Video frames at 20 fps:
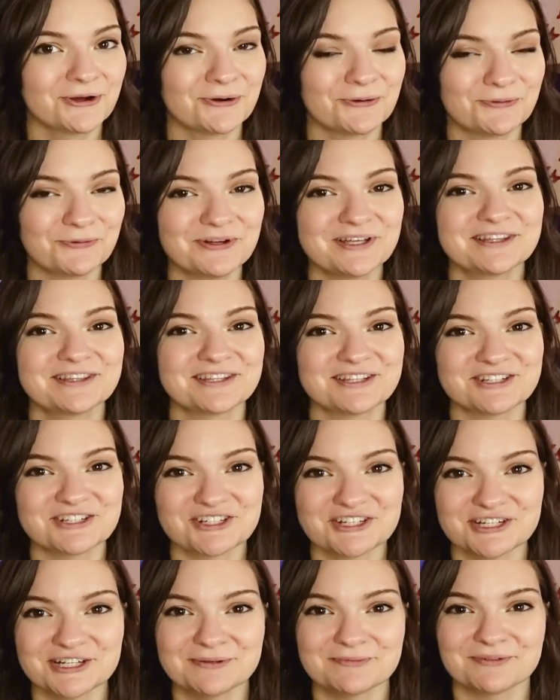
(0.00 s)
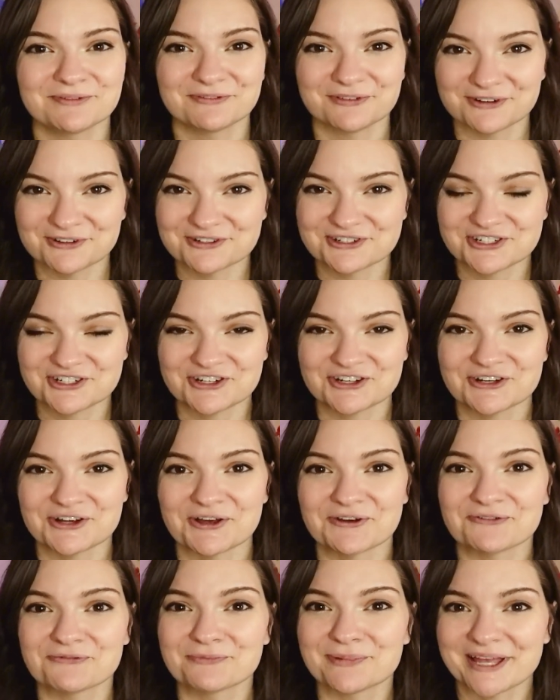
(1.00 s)
with the cheap version
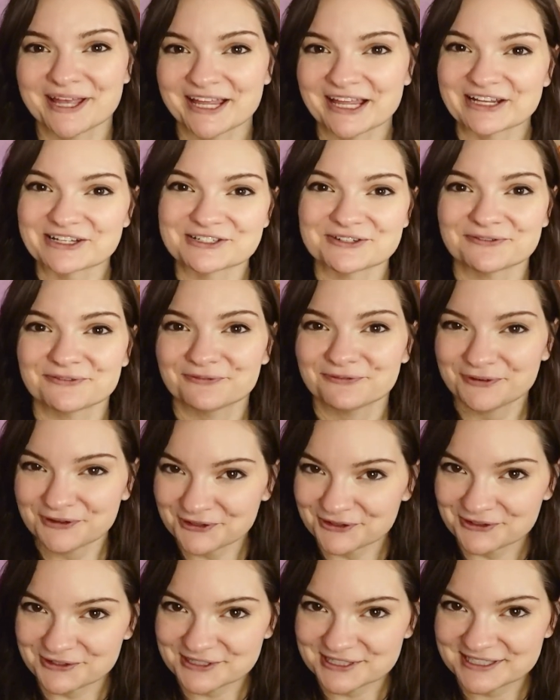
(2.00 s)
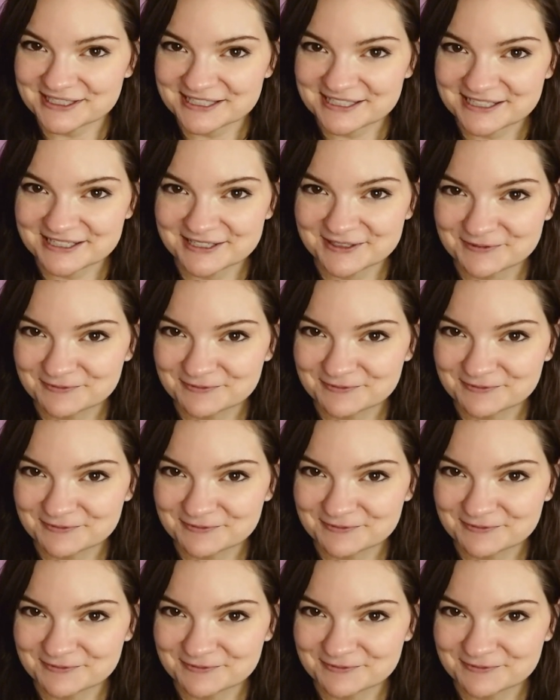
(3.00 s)
of paint first.